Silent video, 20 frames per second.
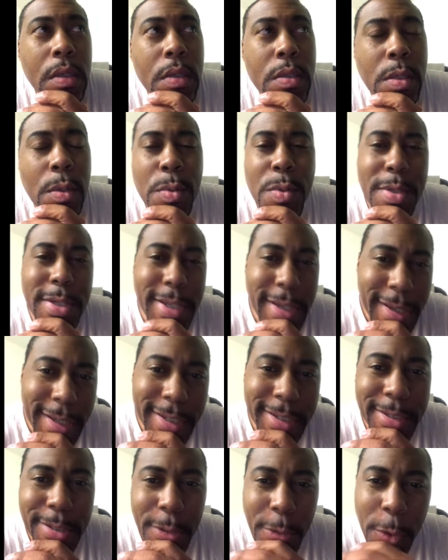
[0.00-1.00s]
So
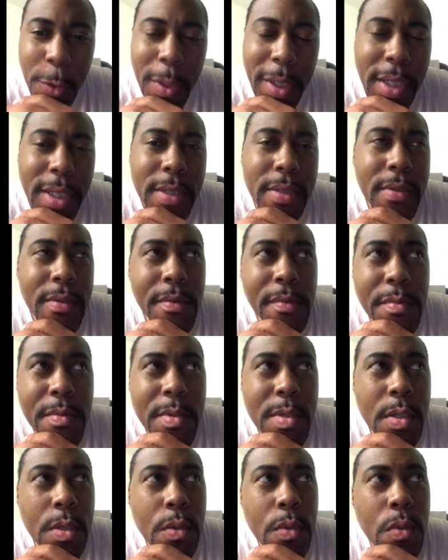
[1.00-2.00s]
today, you know what?
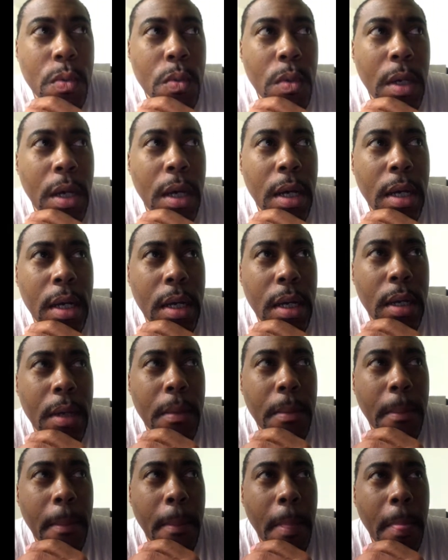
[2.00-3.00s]
To
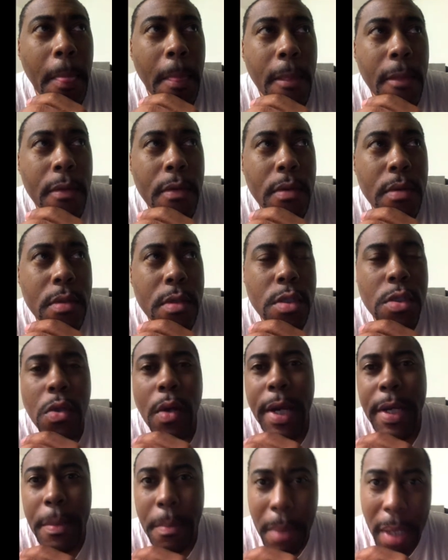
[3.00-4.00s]

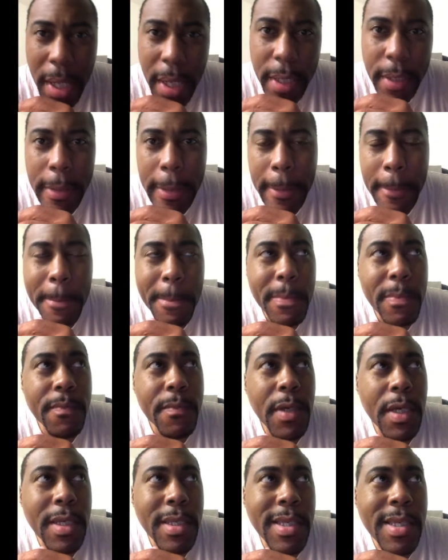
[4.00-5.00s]
strike back
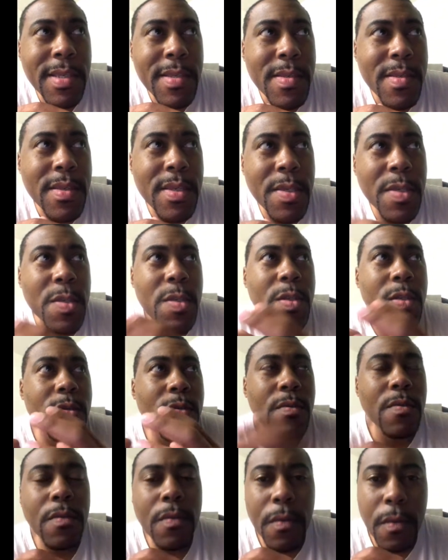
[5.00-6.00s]
against this
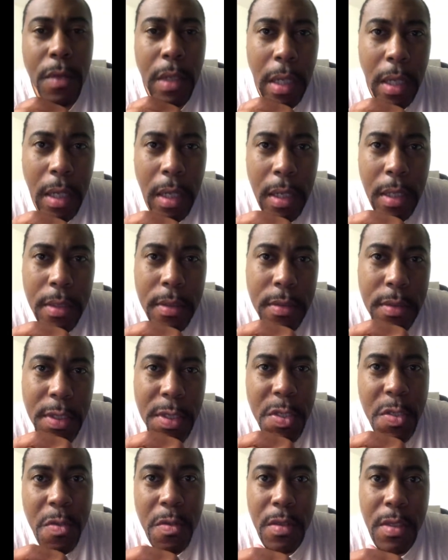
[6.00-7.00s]

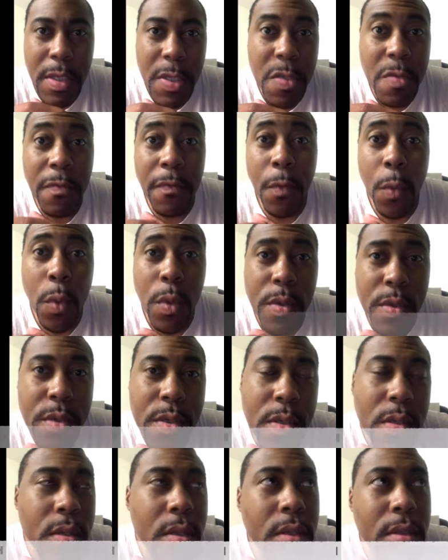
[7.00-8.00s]

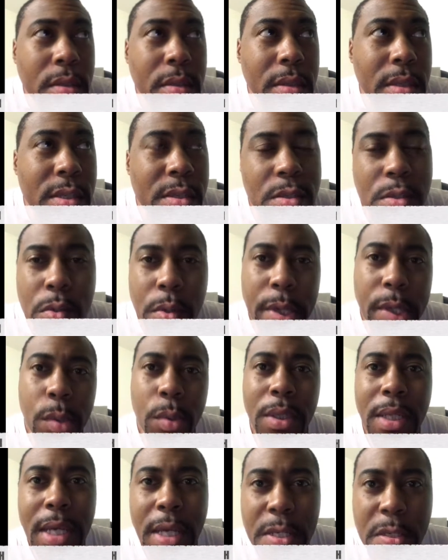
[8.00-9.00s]
force, this
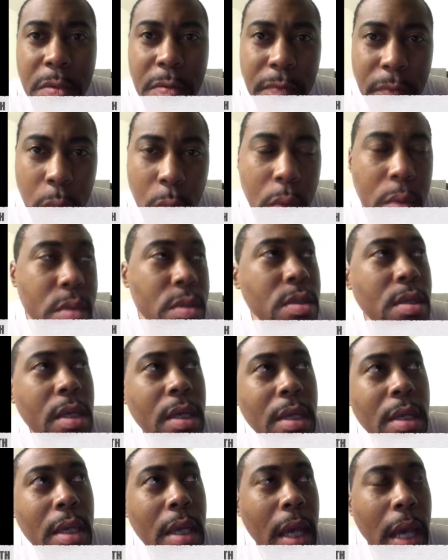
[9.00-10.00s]
tranquilizing force,
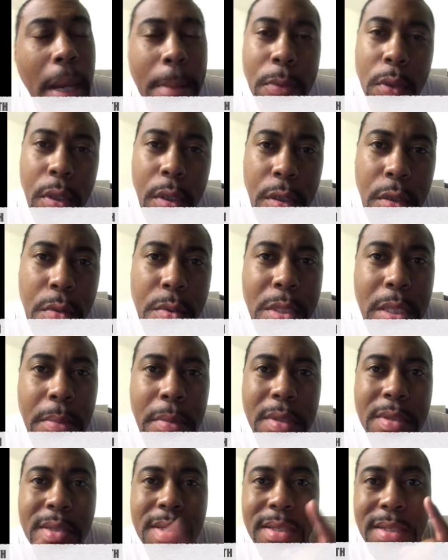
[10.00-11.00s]
I'm going to do
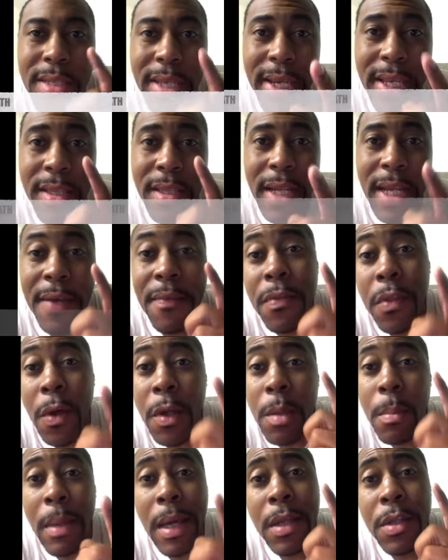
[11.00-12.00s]
something today that I
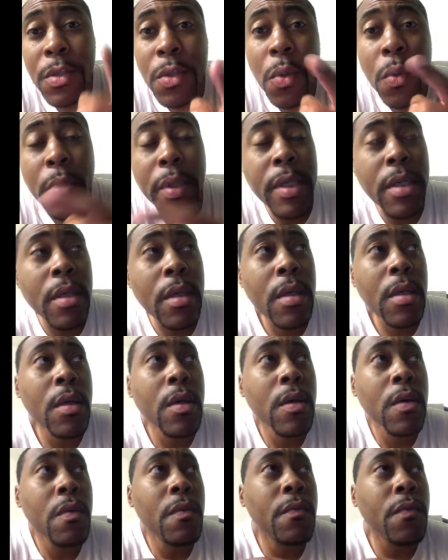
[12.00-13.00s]
thought about doing
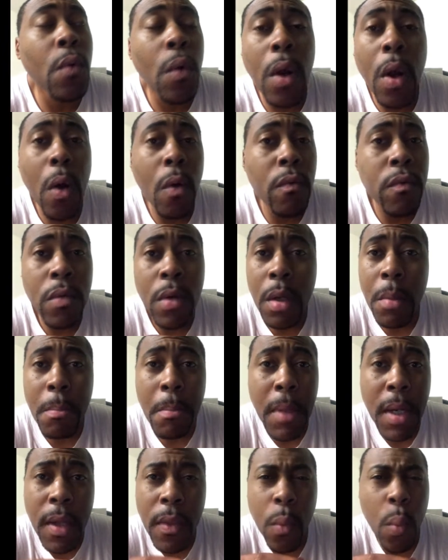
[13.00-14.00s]
for over a
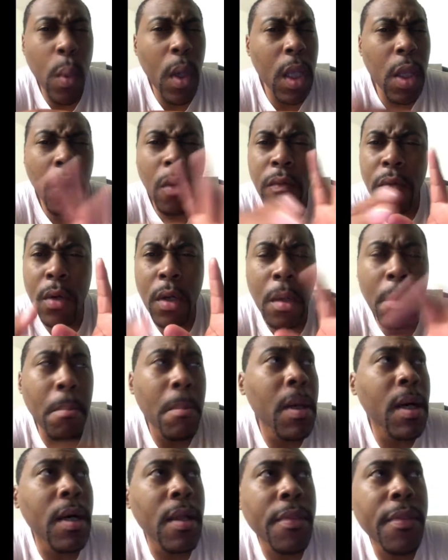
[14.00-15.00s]
month, well over a
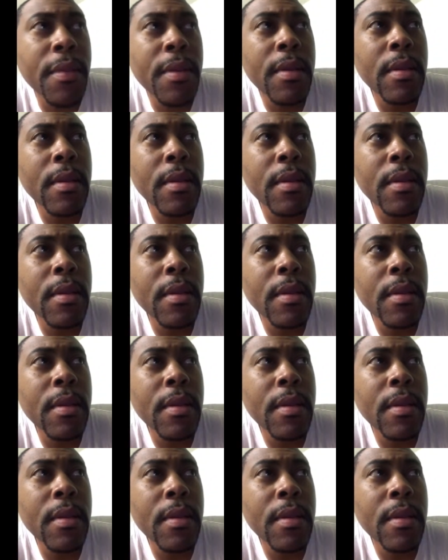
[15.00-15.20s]
month,